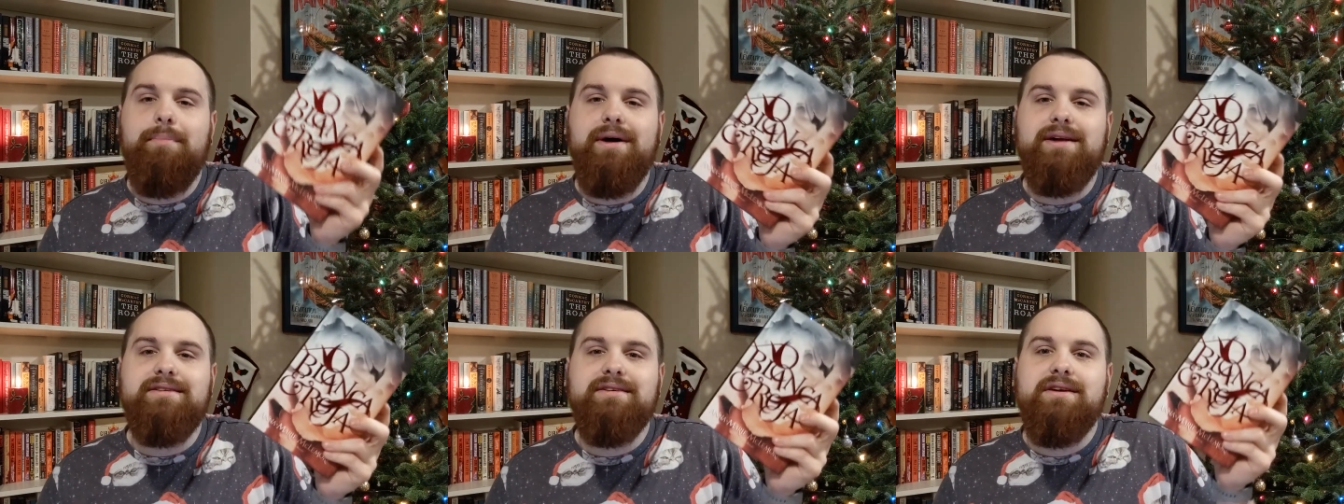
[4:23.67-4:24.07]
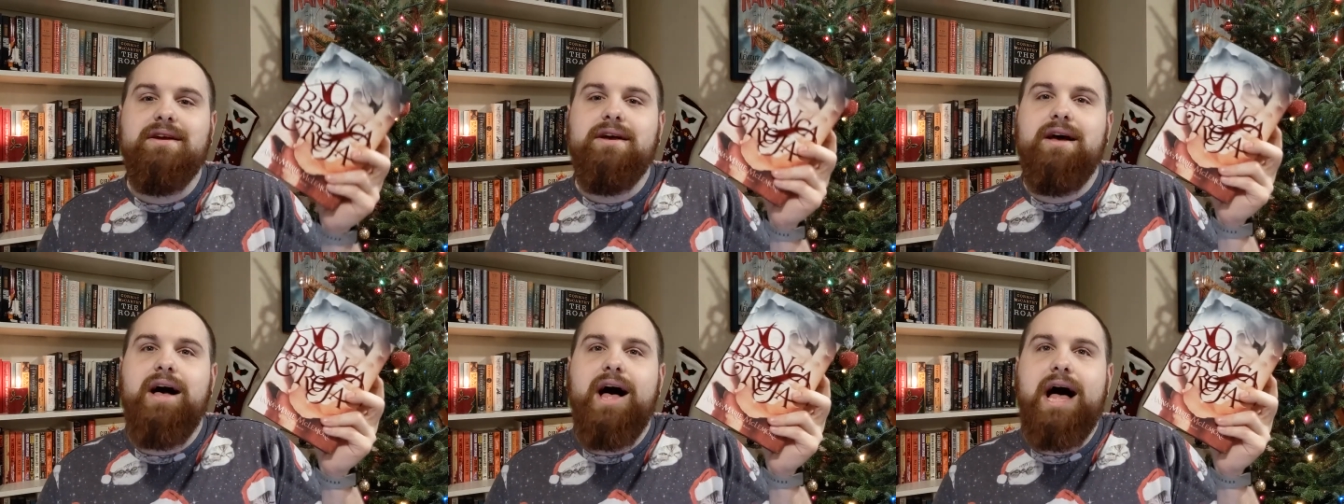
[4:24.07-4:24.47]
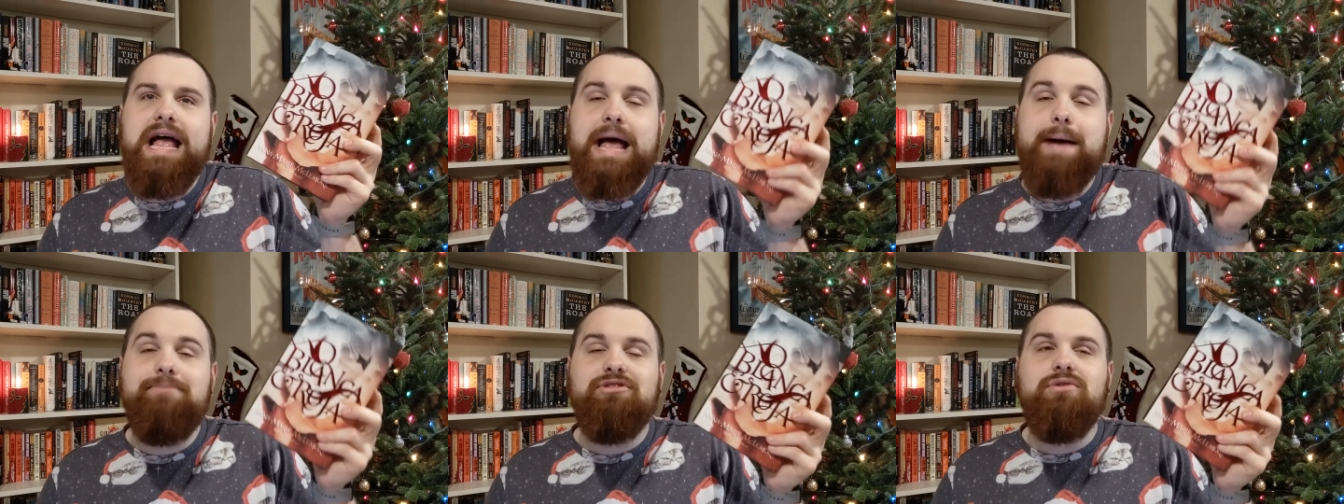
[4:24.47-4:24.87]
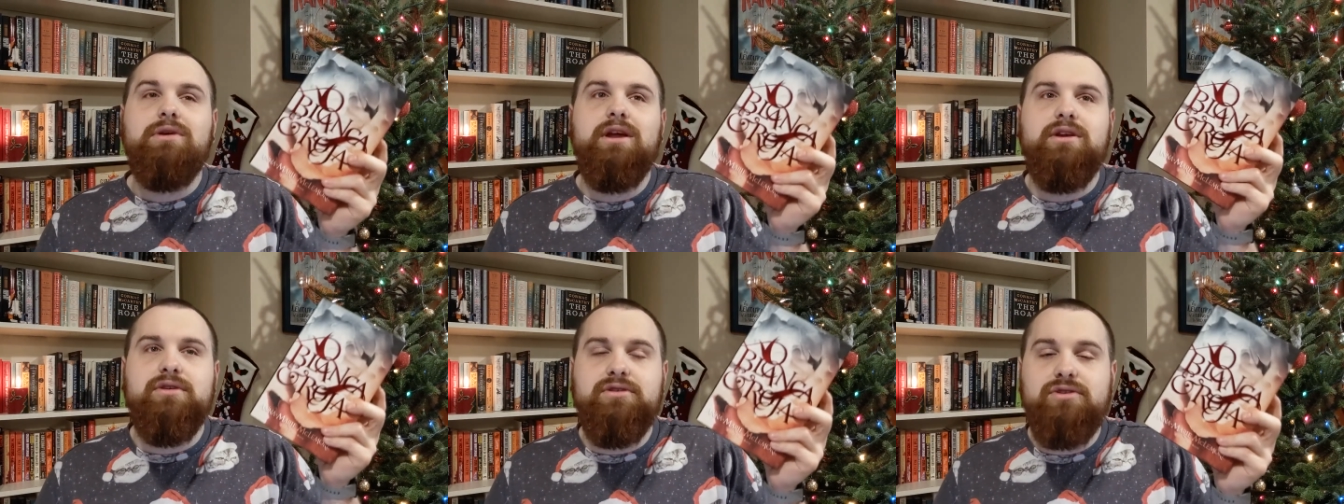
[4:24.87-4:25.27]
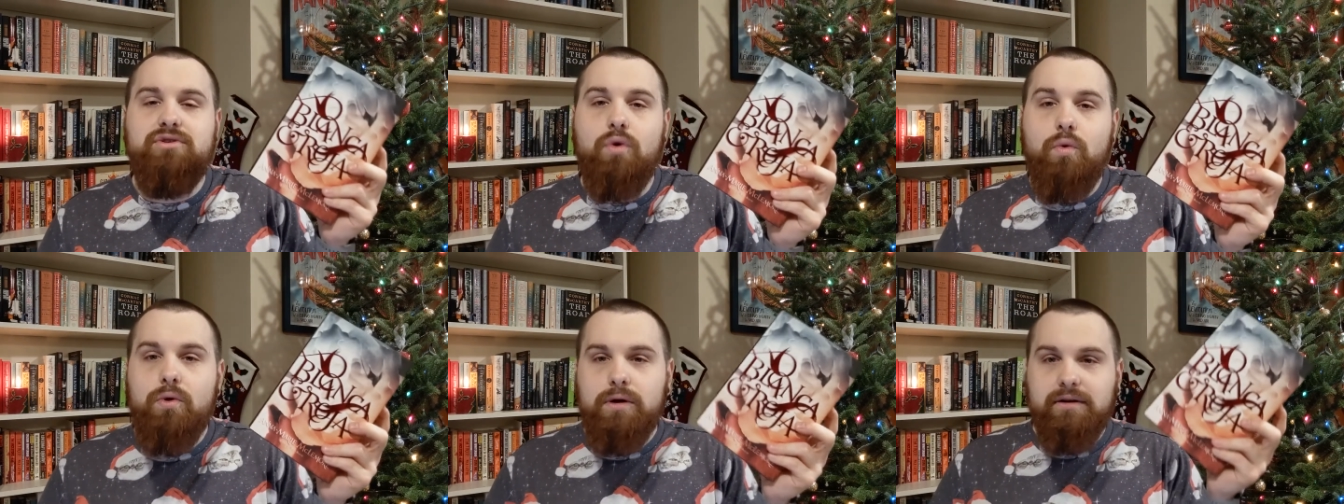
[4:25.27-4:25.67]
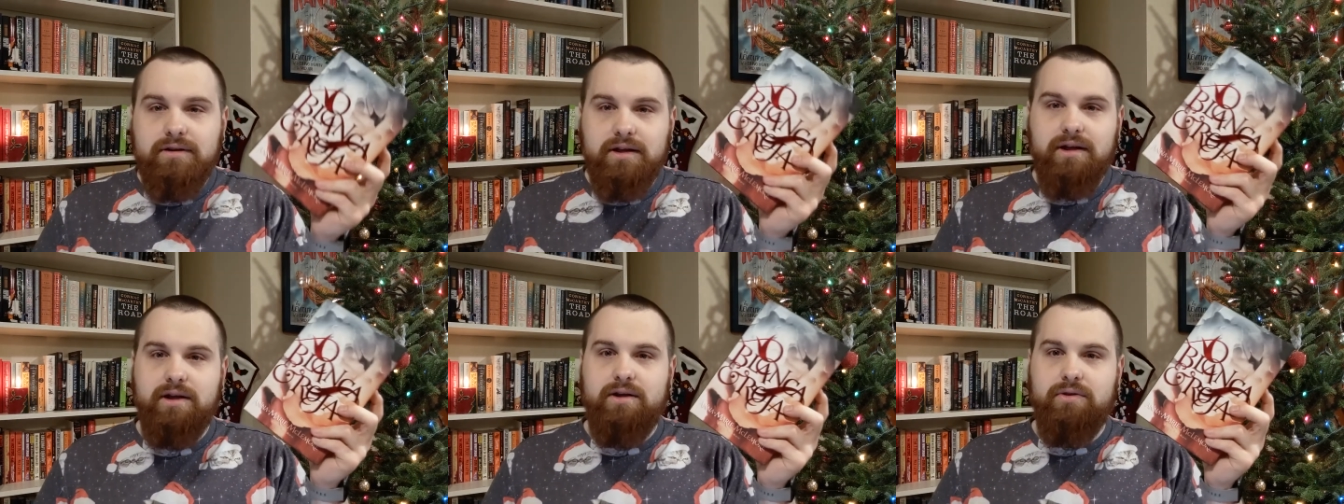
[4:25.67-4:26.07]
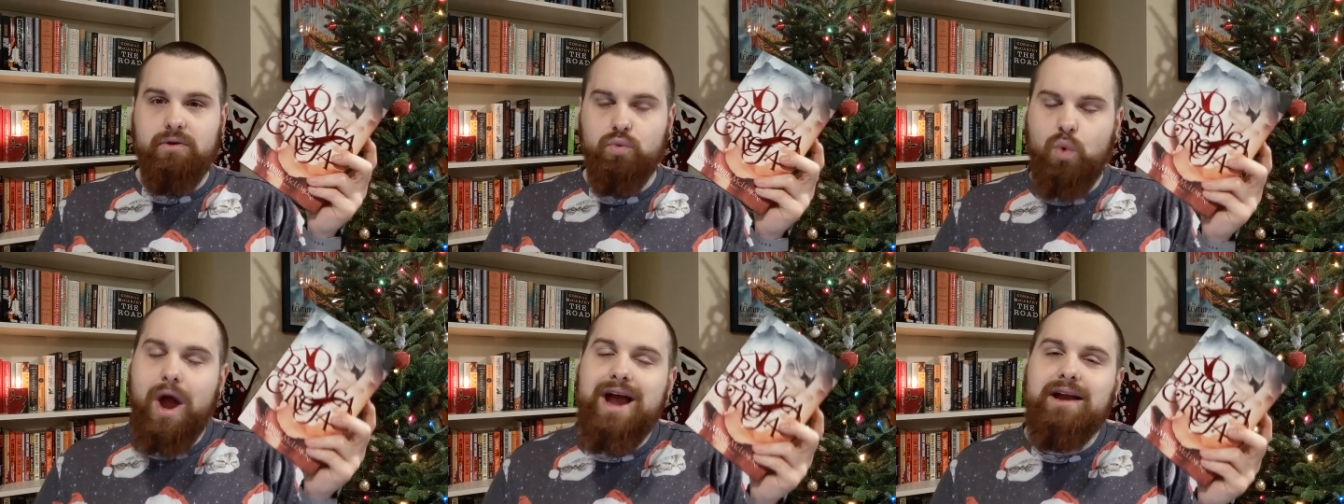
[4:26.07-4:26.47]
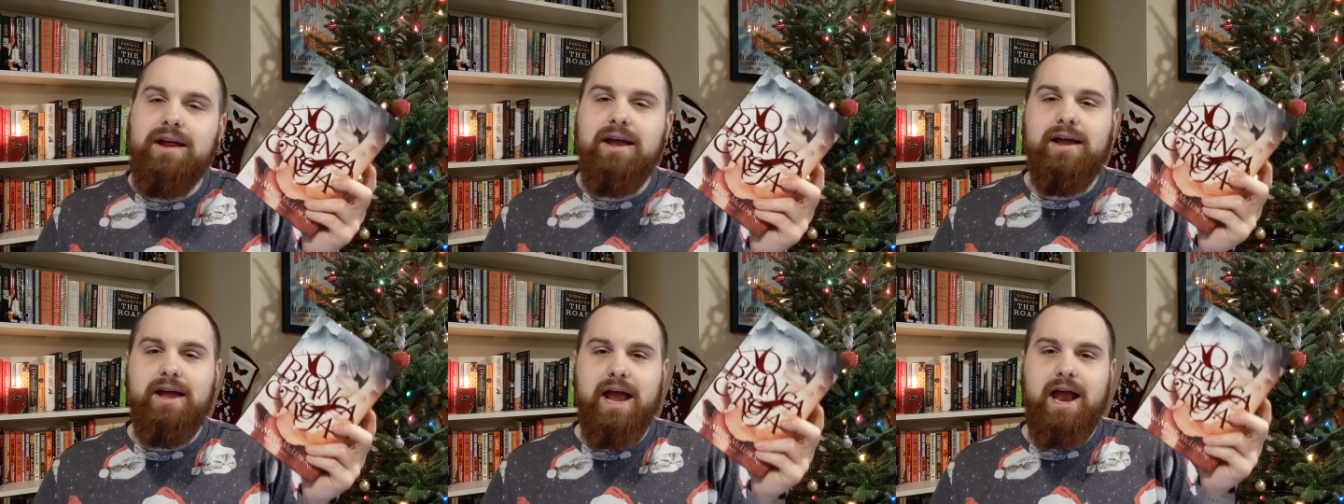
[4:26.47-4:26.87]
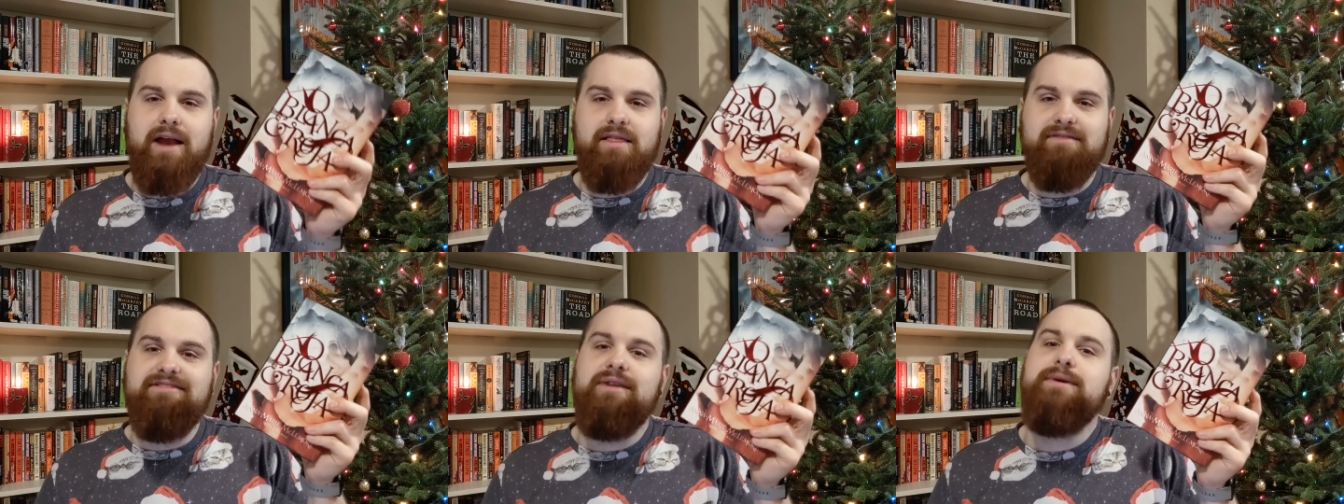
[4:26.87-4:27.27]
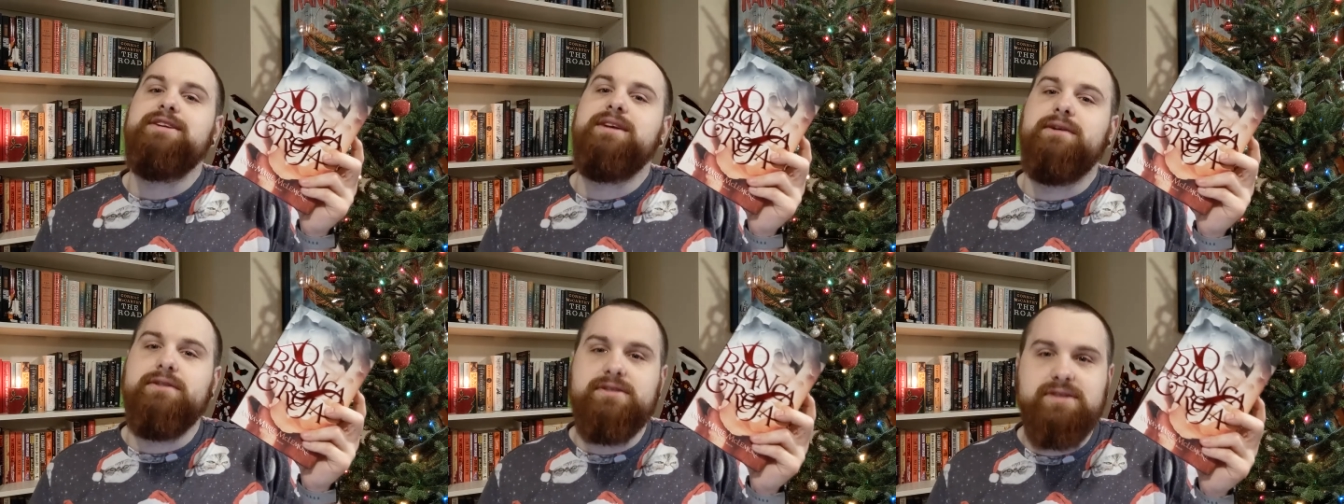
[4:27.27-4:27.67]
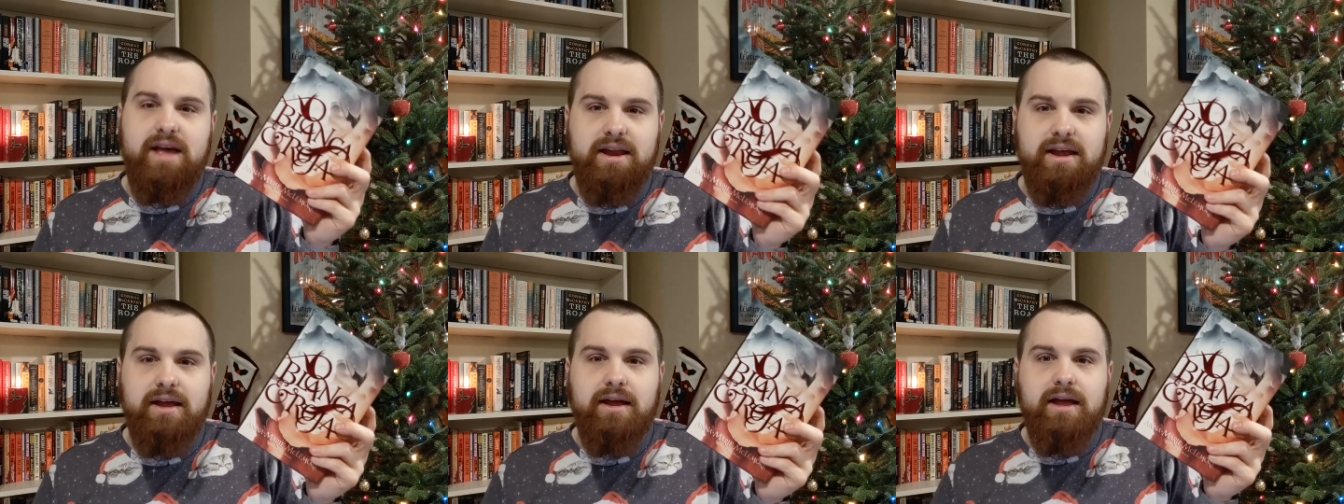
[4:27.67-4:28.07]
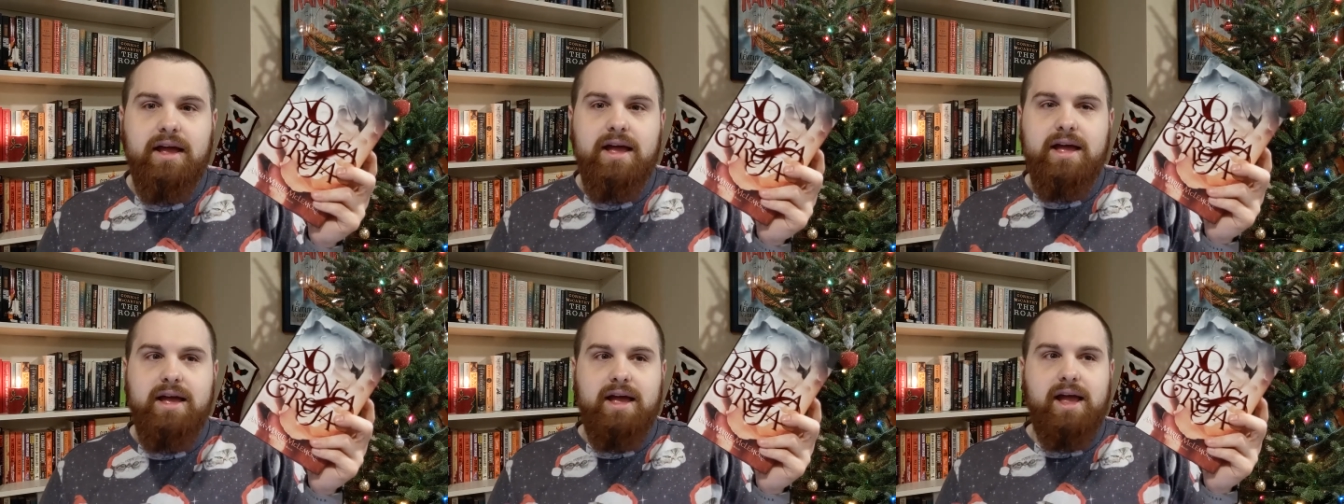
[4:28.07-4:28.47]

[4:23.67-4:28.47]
But I absolutely adored the writing and the fairy tale setting